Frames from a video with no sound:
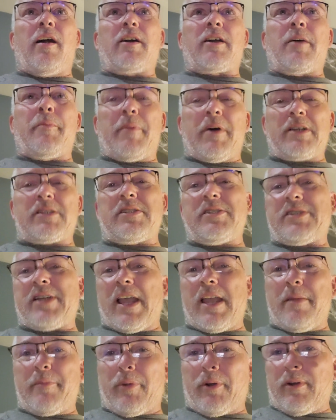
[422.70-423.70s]
combustion
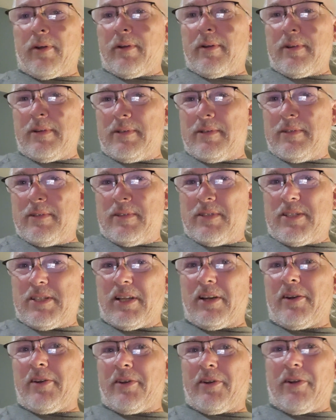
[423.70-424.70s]
chamber,
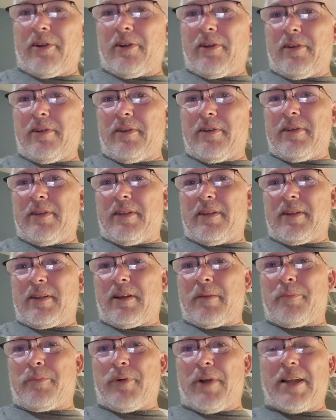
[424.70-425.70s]
cylinder, the
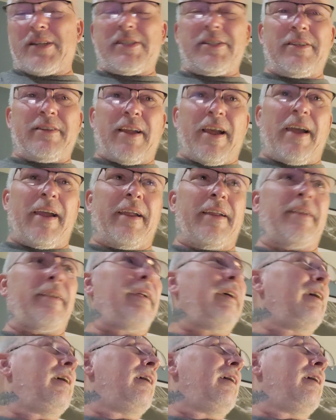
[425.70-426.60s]
compression height,